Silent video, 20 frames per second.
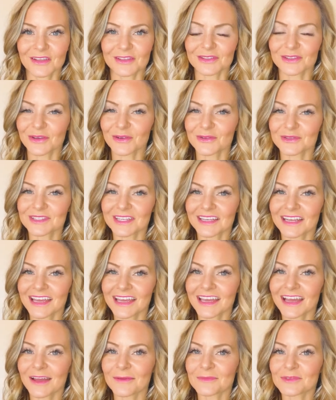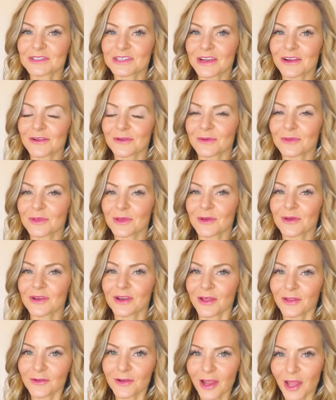So, today I'm sharing with you
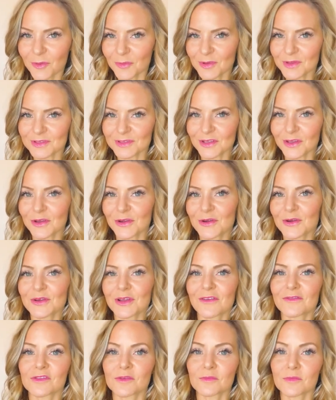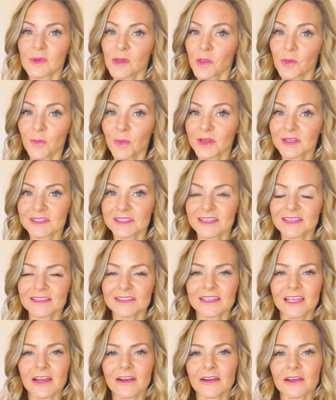another episode of the myth busting
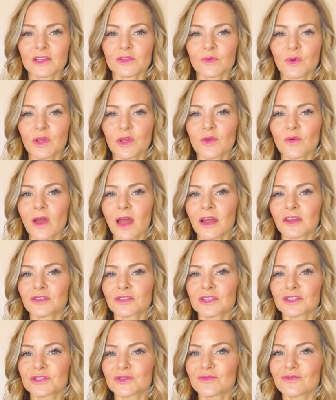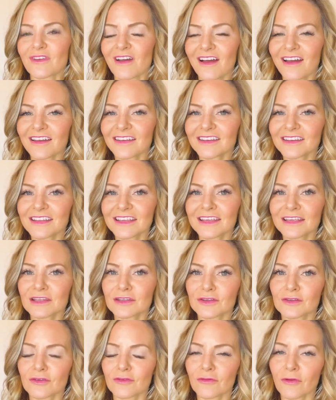series where you actually do not need
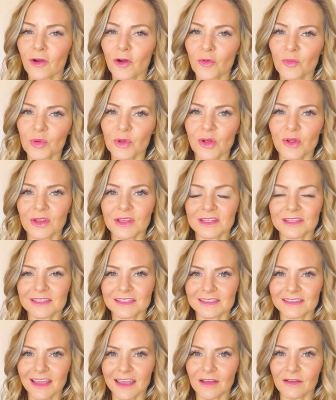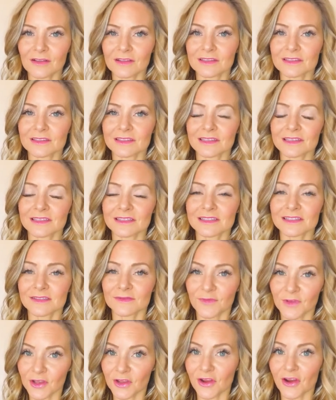to grow, build, and scale a six
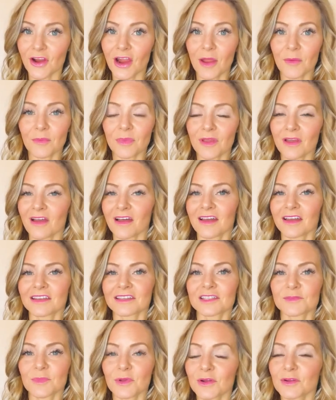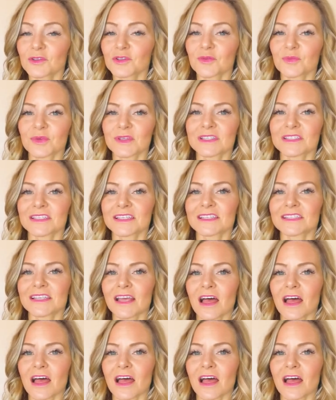figure and beyond spiritual business